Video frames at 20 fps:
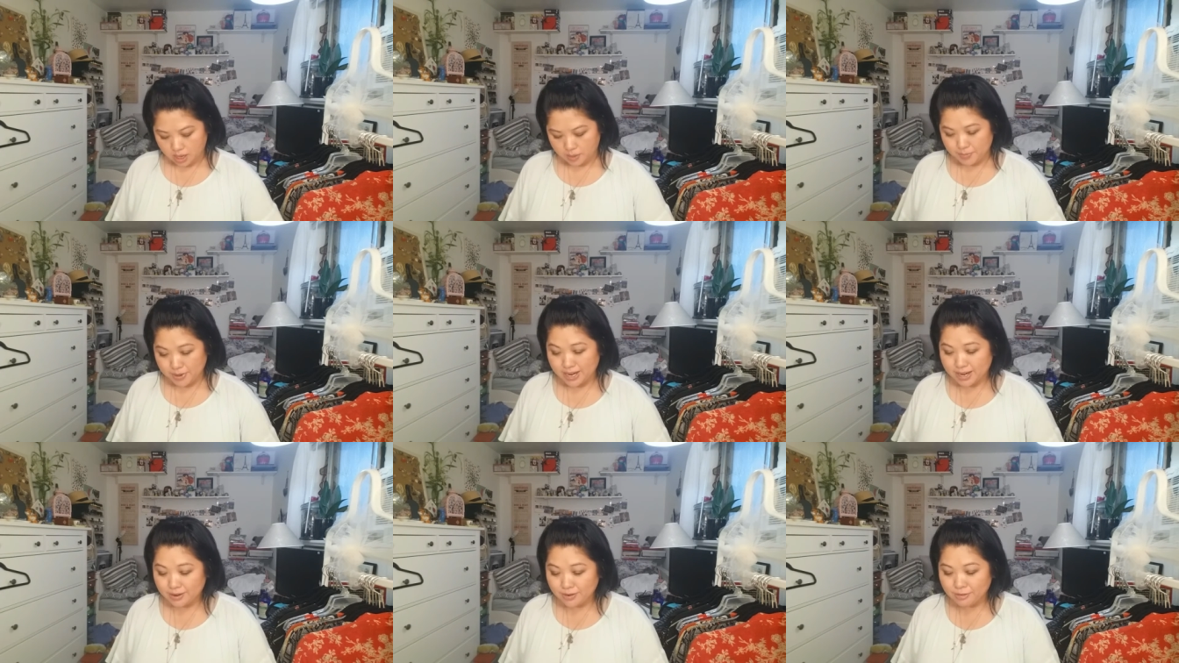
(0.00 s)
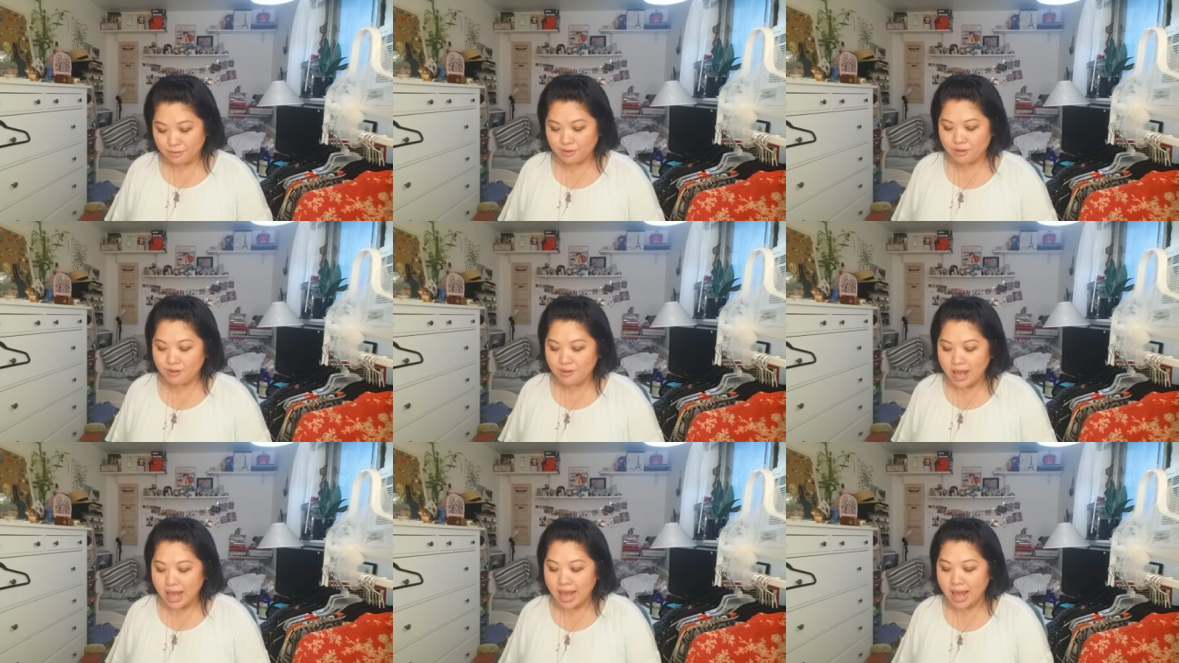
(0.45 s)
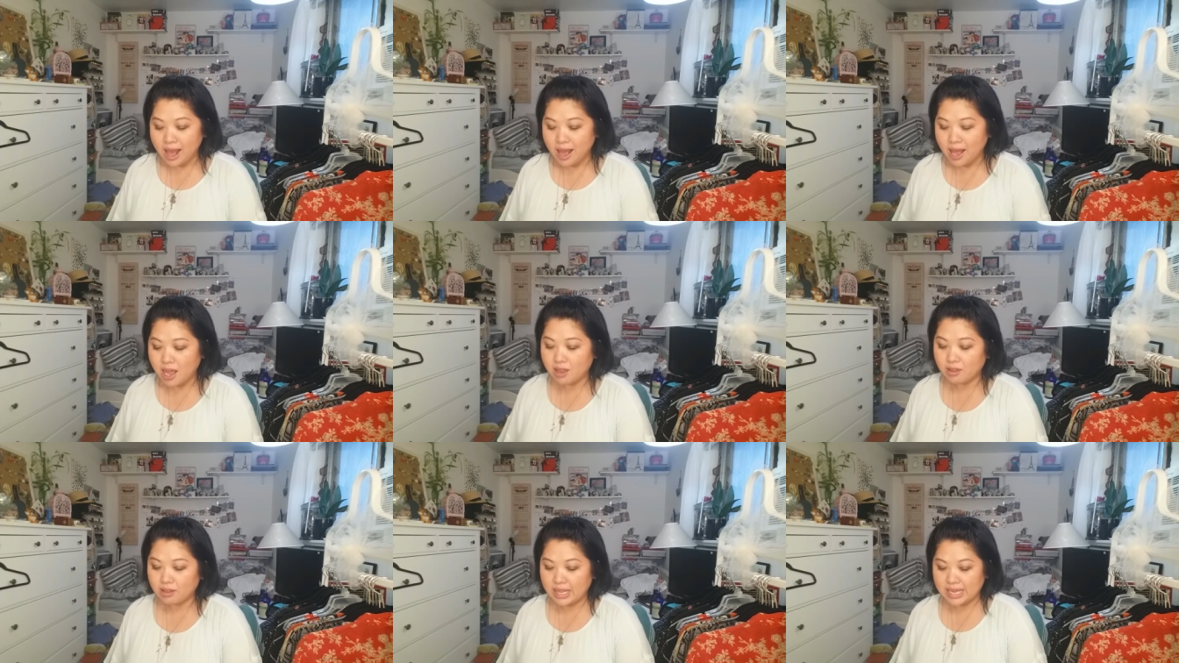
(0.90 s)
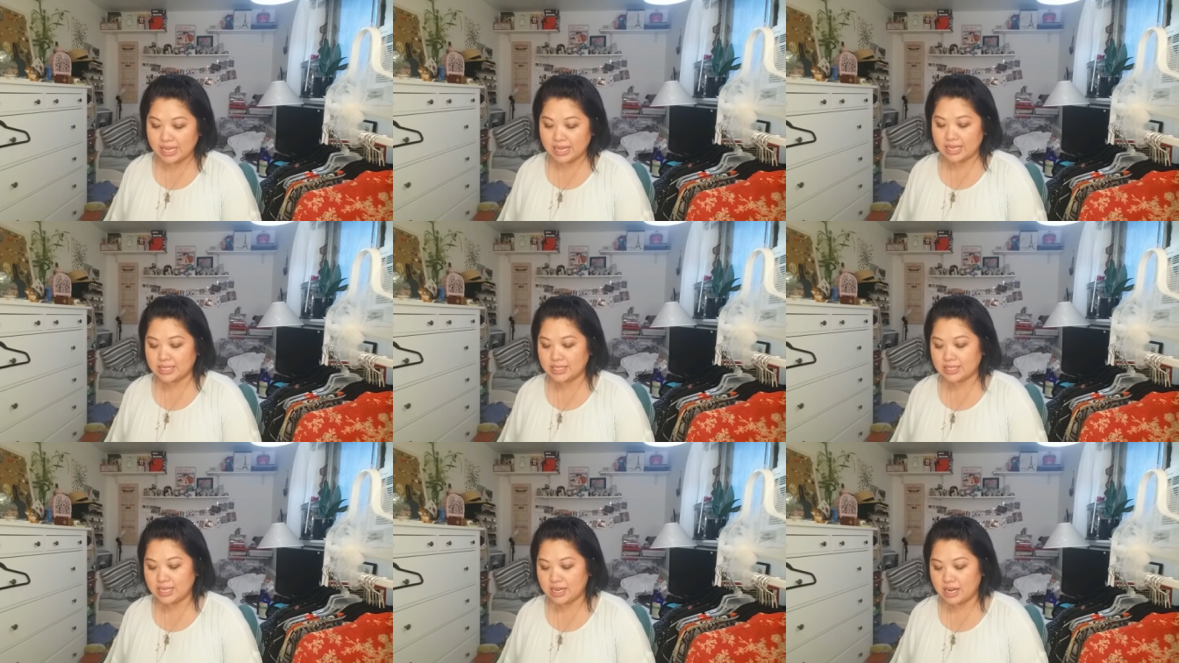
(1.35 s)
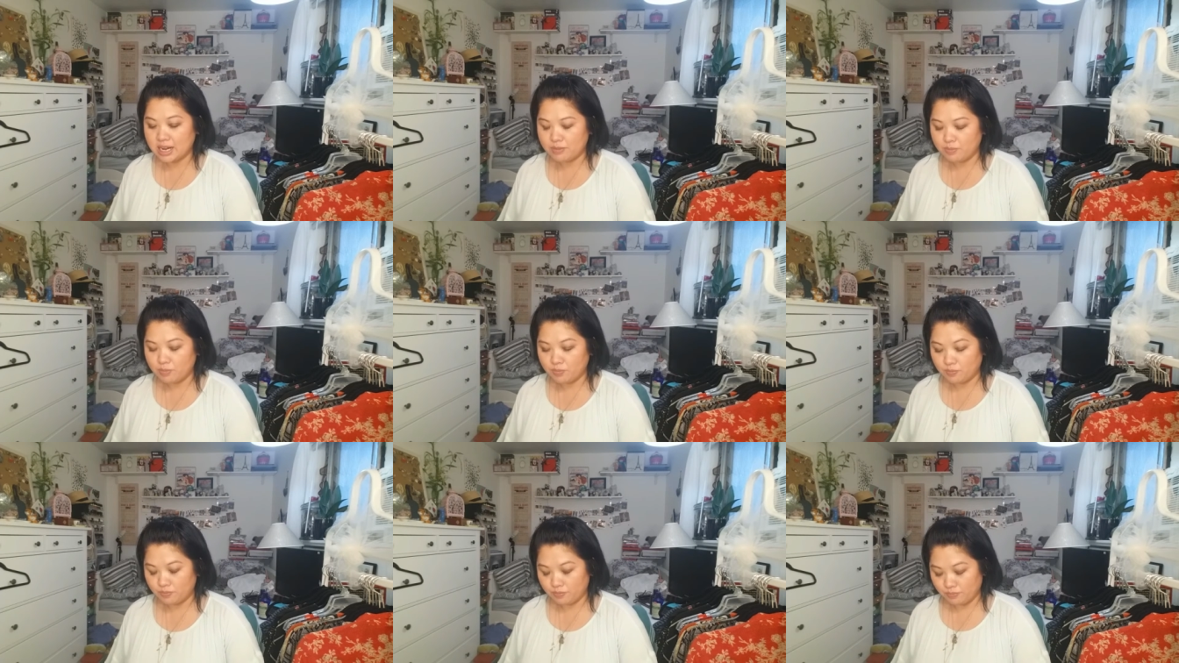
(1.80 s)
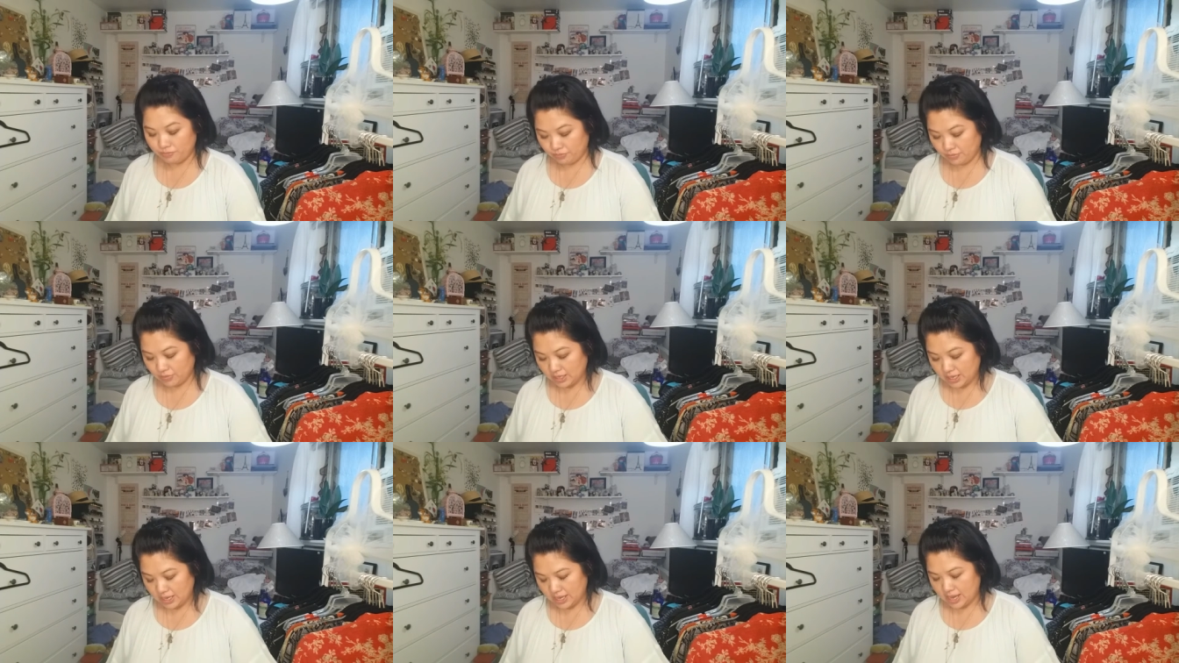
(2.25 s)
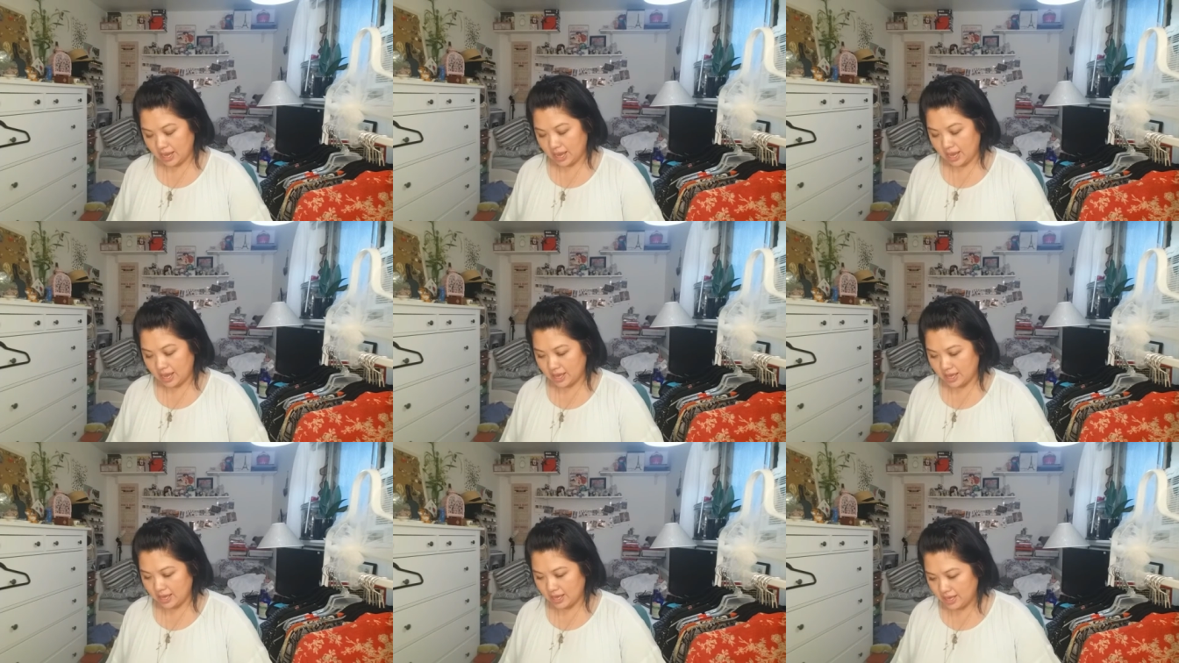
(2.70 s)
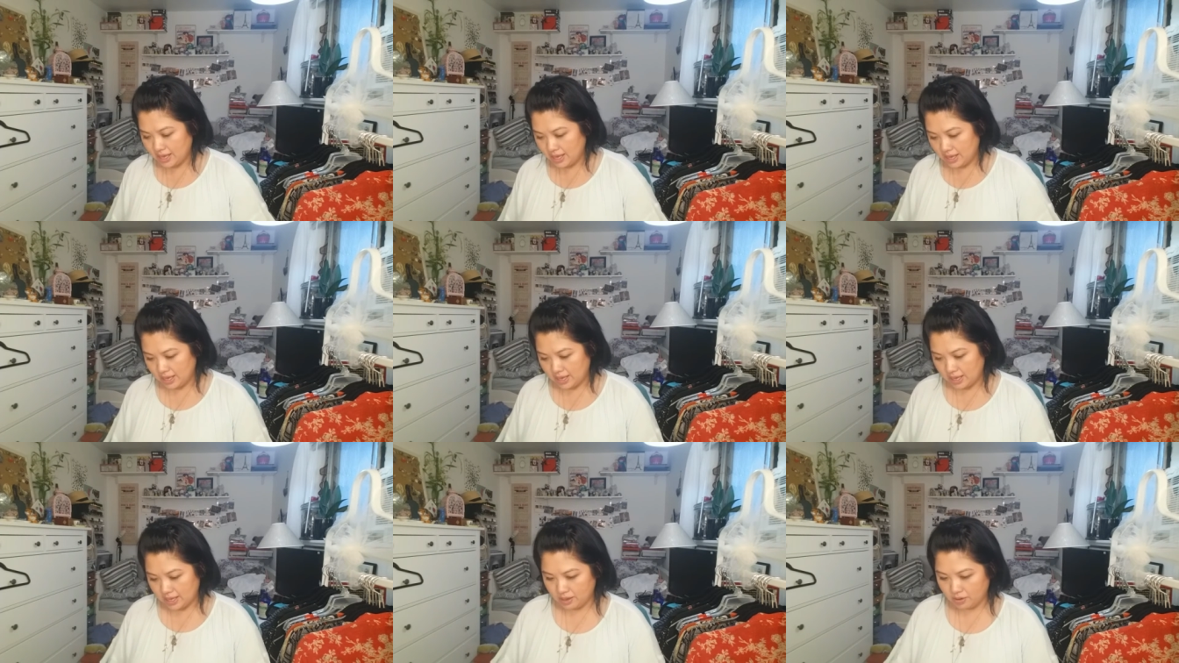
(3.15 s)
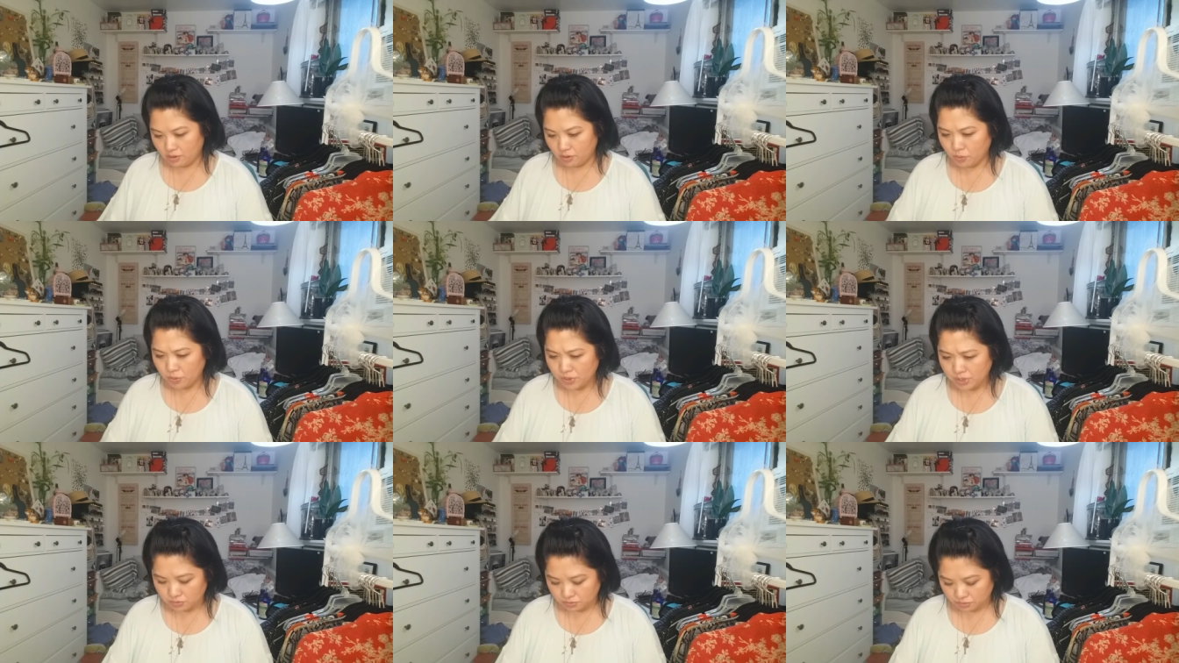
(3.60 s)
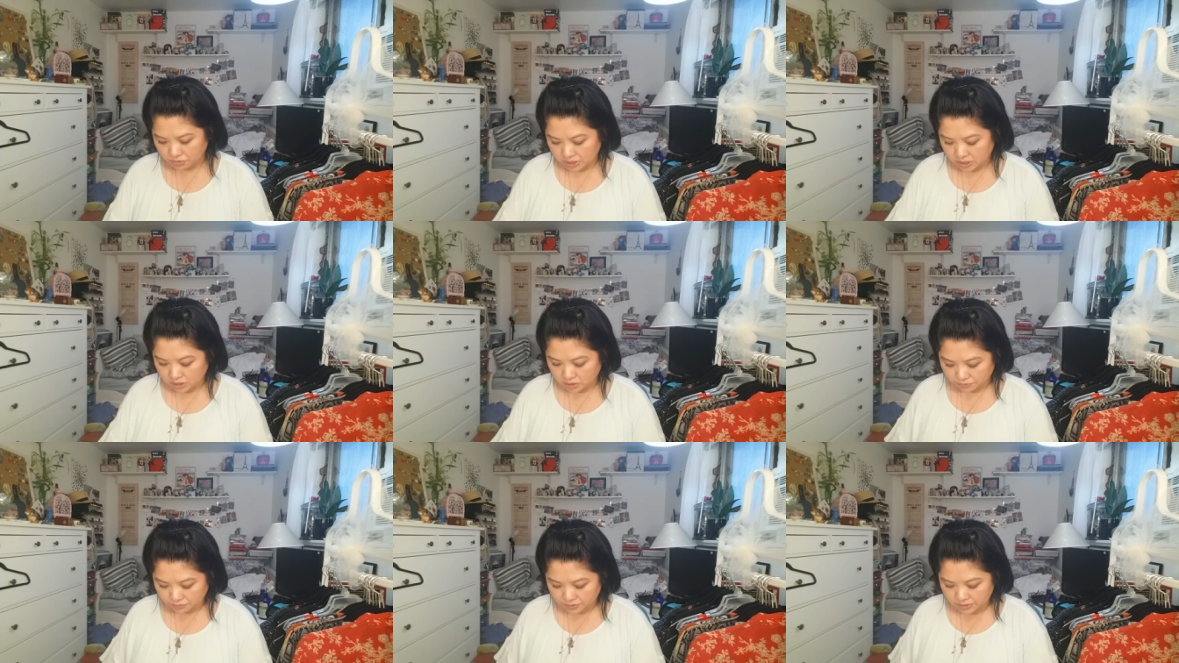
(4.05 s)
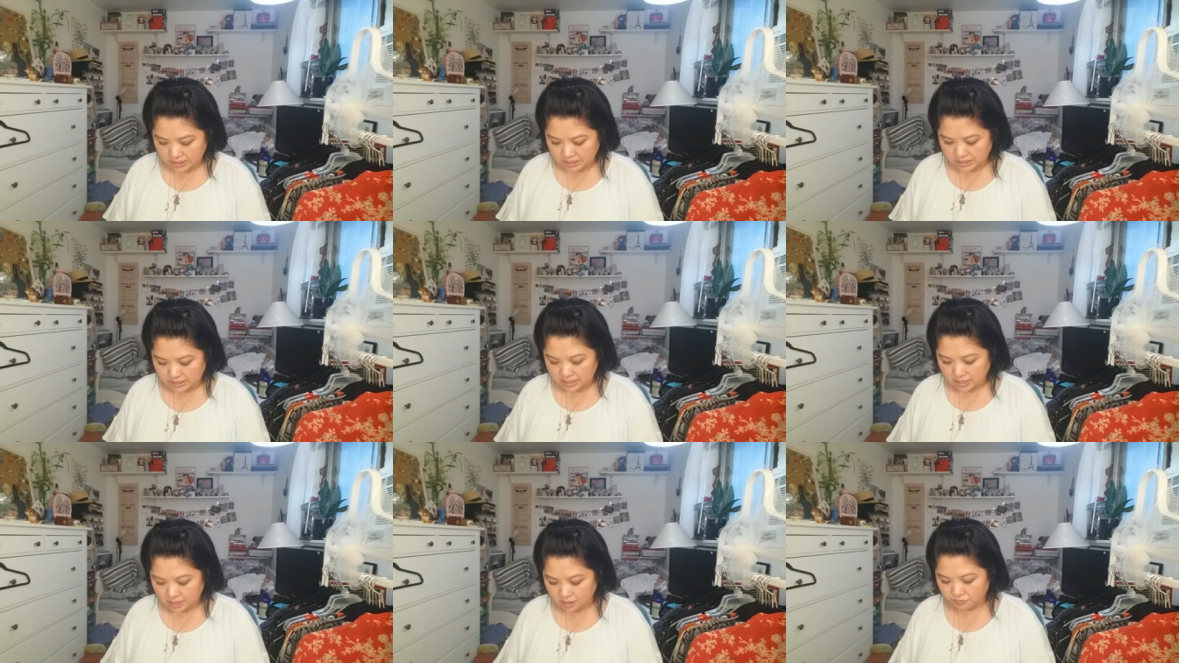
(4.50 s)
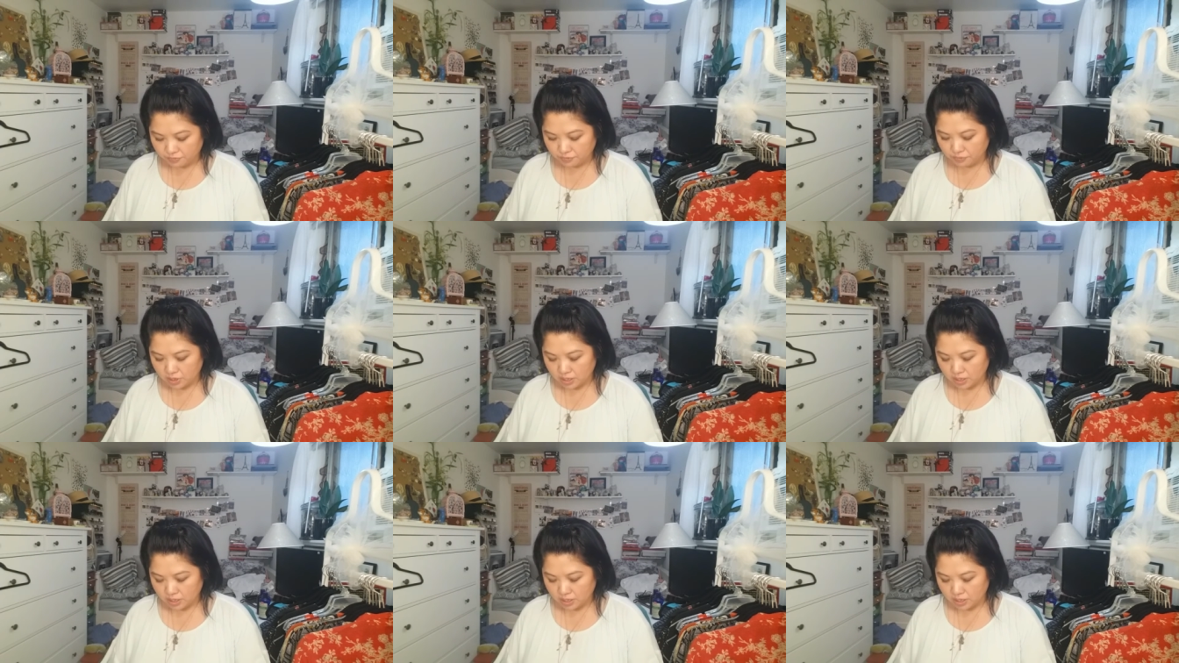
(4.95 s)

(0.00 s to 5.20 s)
But I don't know how. Like I said, I'm I always reach for this stuff.